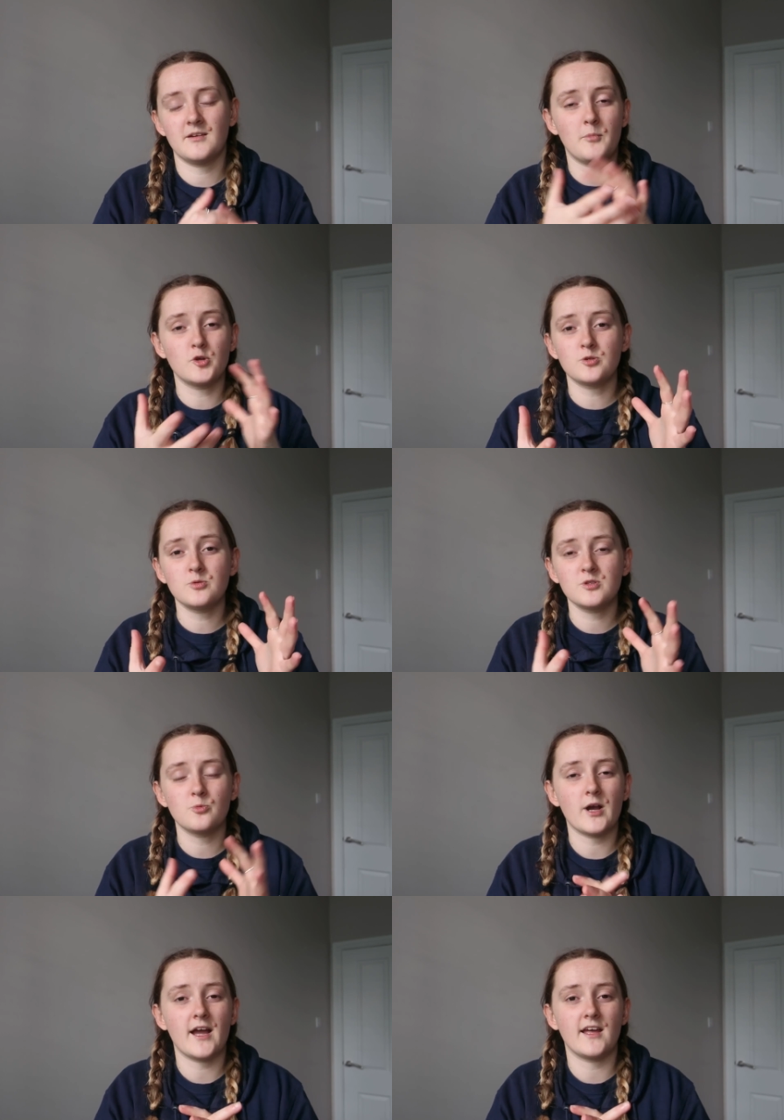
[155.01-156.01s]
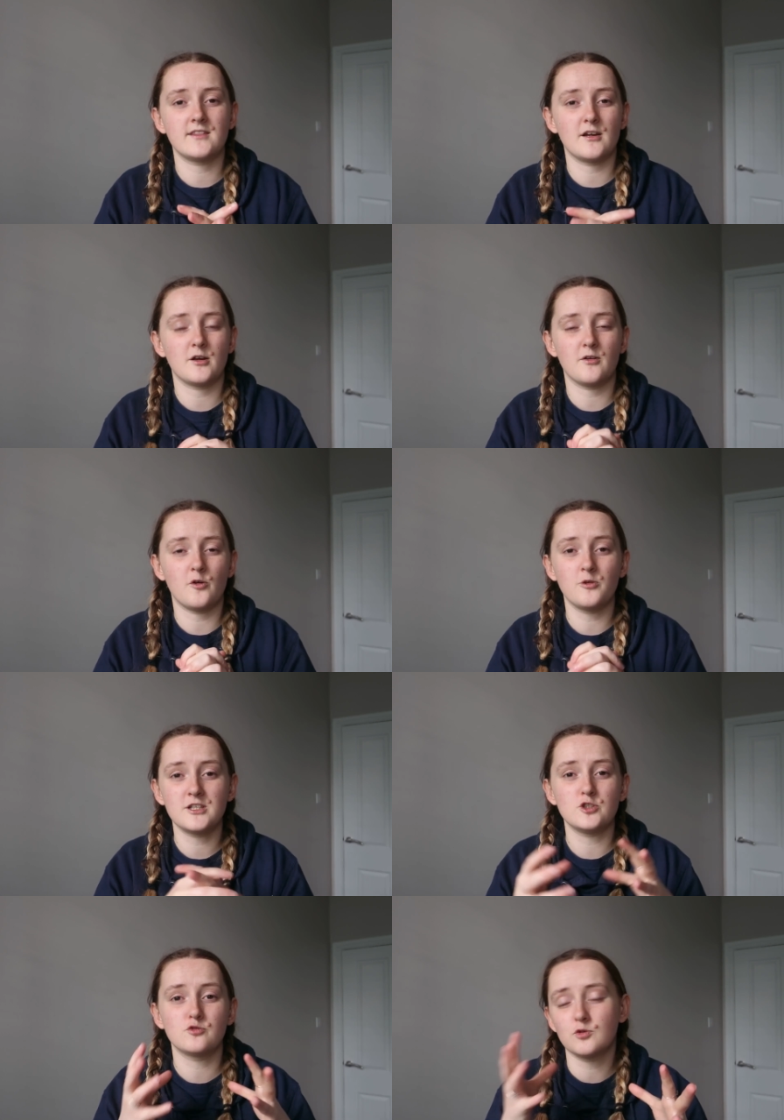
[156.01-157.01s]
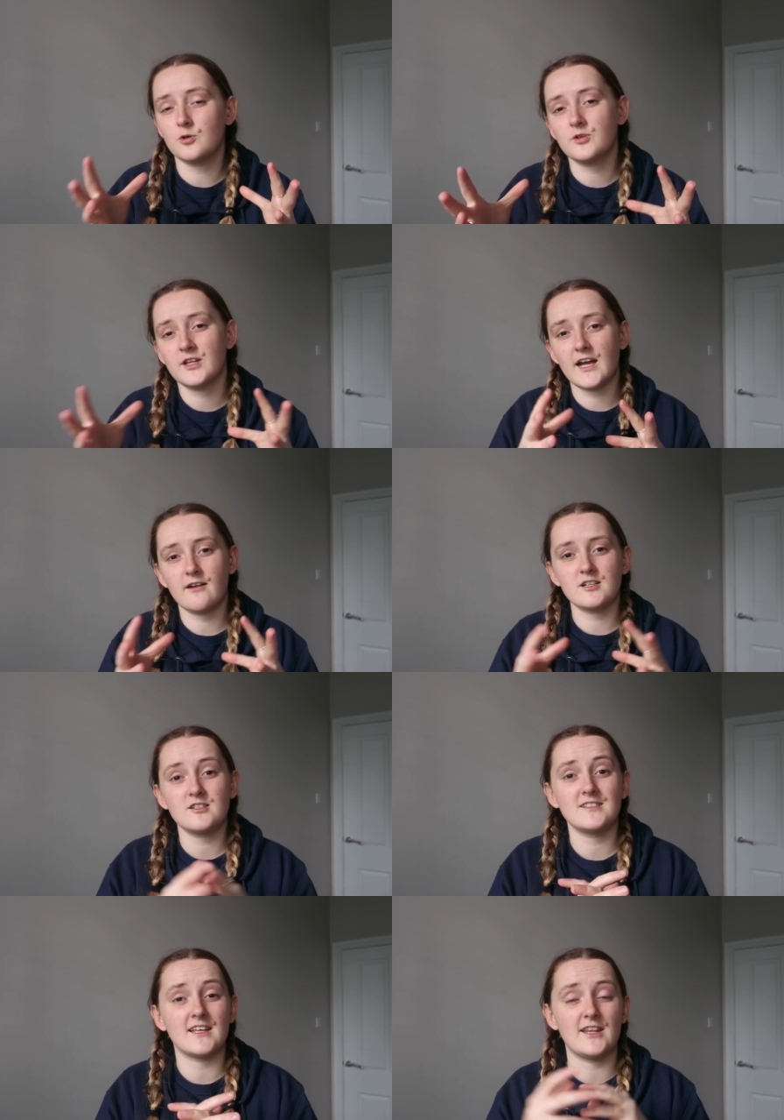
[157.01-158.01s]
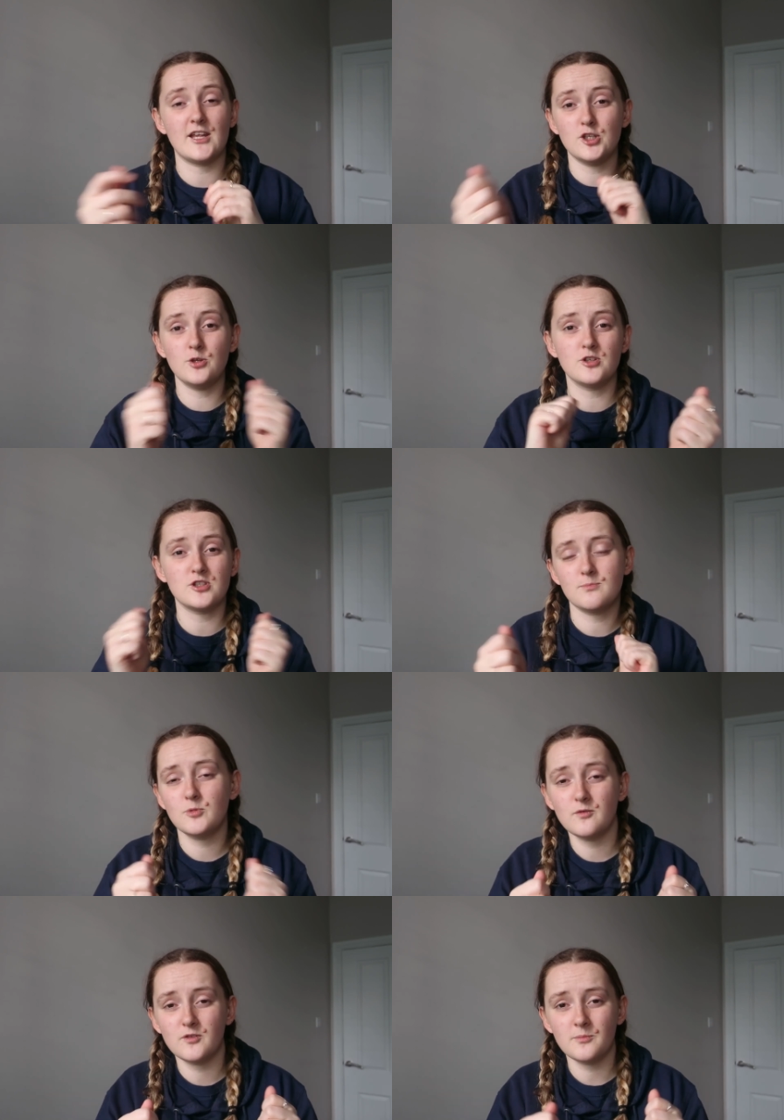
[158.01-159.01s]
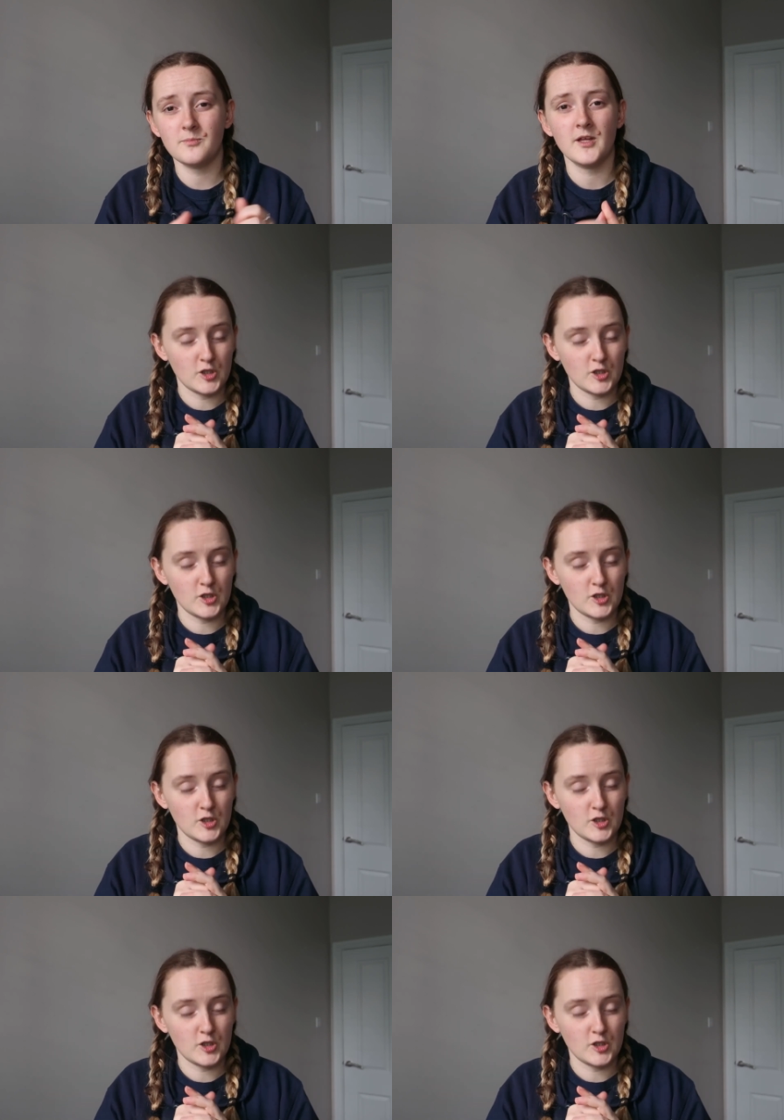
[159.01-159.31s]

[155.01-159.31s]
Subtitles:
models where they're already drawn, the characters, and then you can just move them.